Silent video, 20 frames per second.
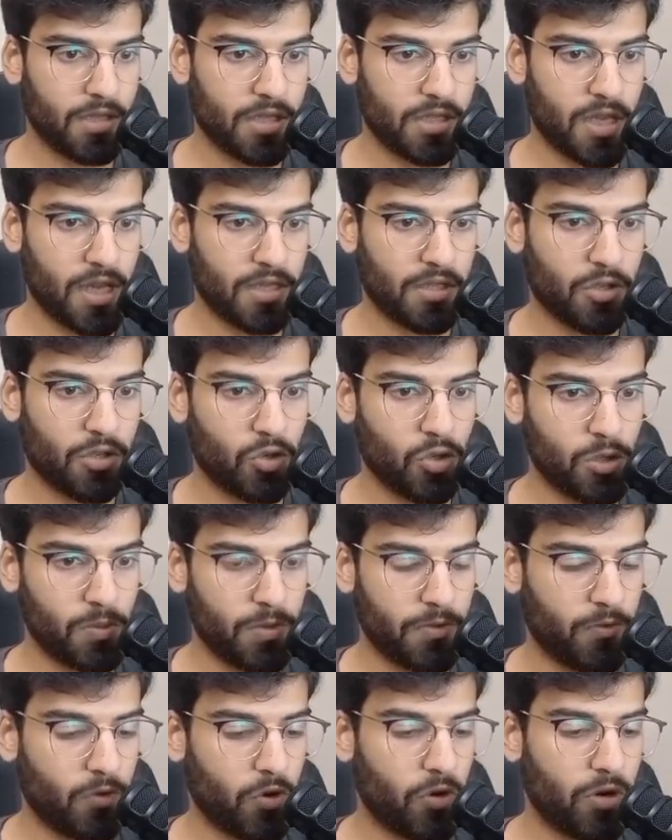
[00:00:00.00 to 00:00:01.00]
like the tool
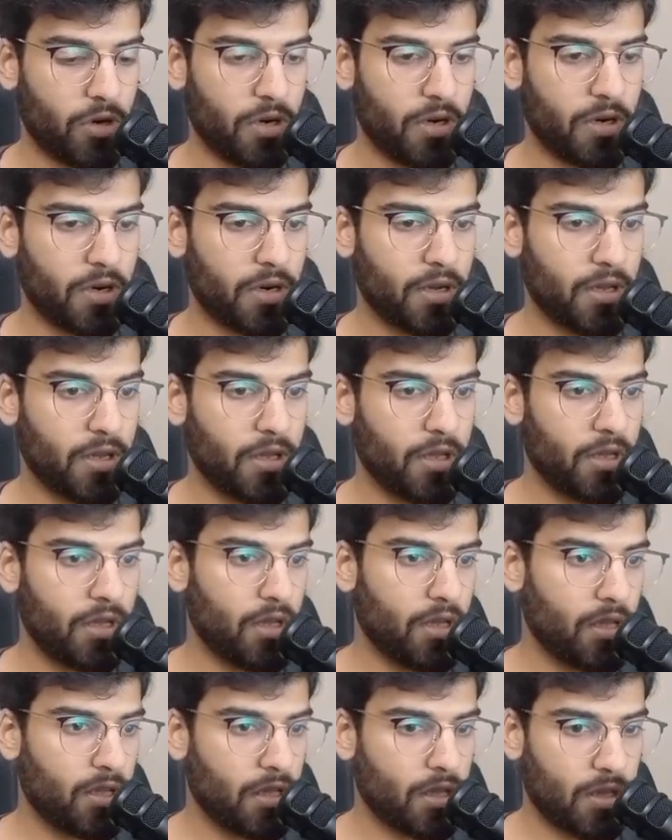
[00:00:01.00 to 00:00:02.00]
before.
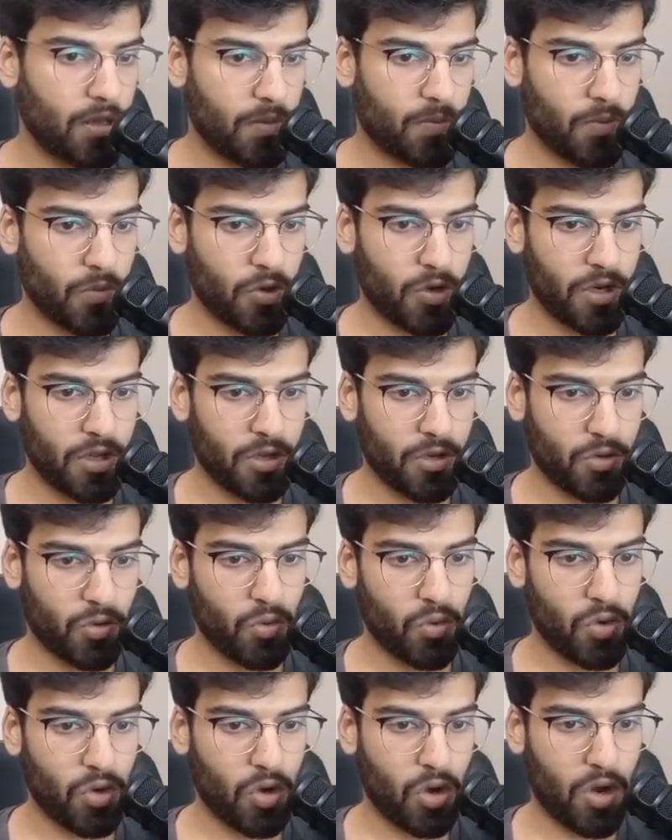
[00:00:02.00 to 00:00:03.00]
Put in the
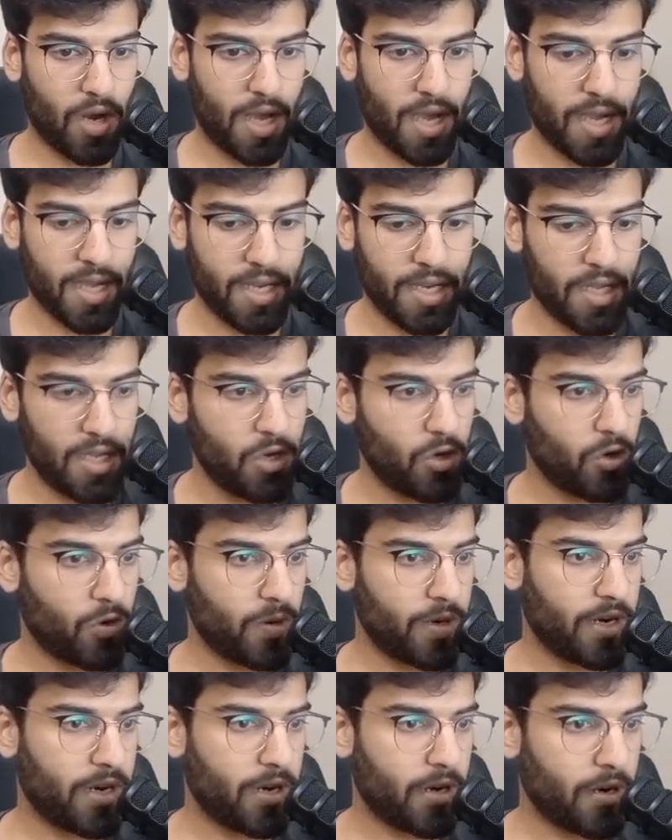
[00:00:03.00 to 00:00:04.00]
tool call ID
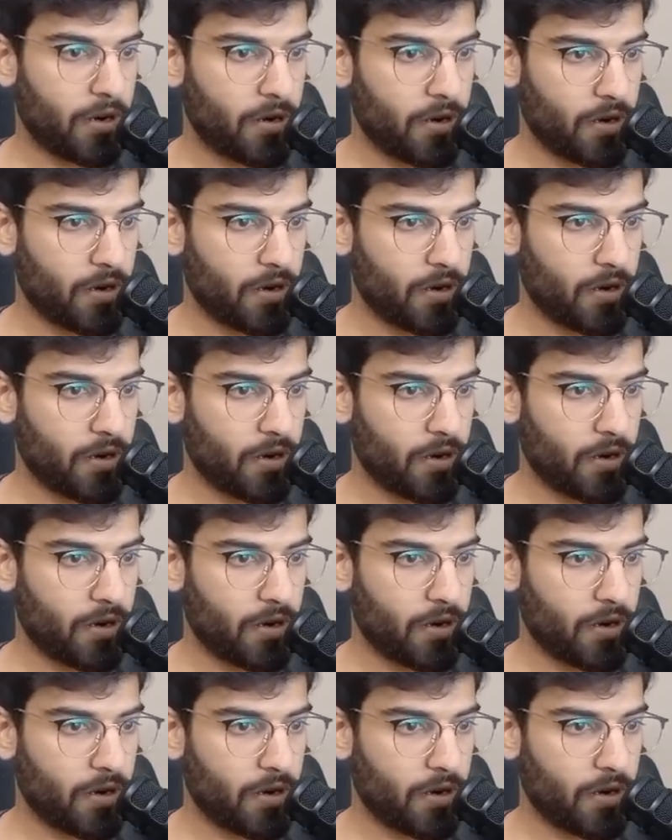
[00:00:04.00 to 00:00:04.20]
over here,